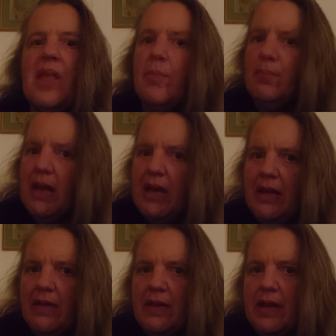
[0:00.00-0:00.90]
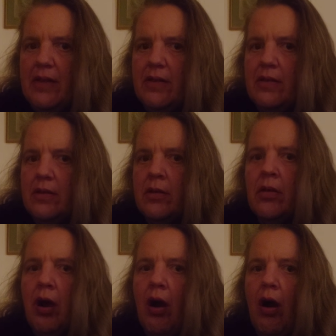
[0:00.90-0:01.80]
making sense
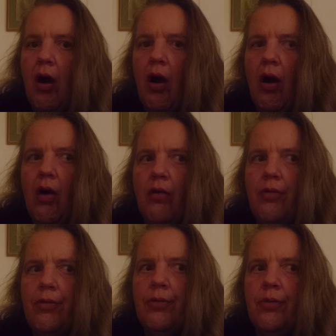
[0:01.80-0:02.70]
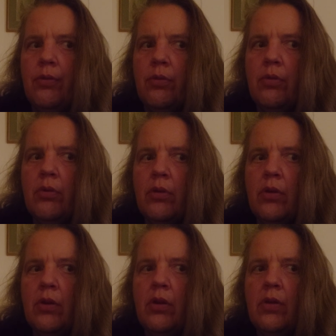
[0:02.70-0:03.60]
of
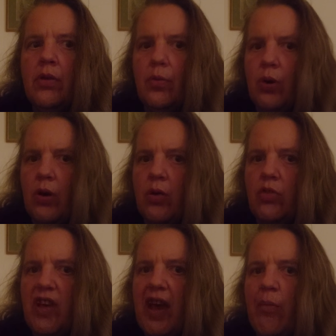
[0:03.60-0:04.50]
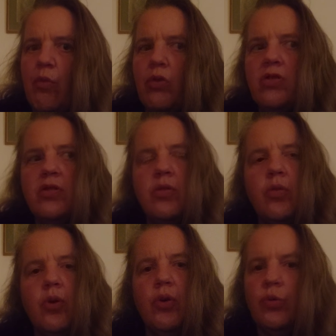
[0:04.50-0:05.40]
the world and what sort
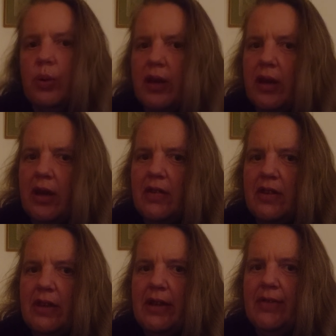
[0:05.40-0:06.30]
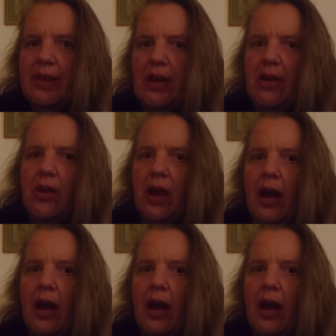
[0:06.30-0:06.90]
of world we'd like to live in,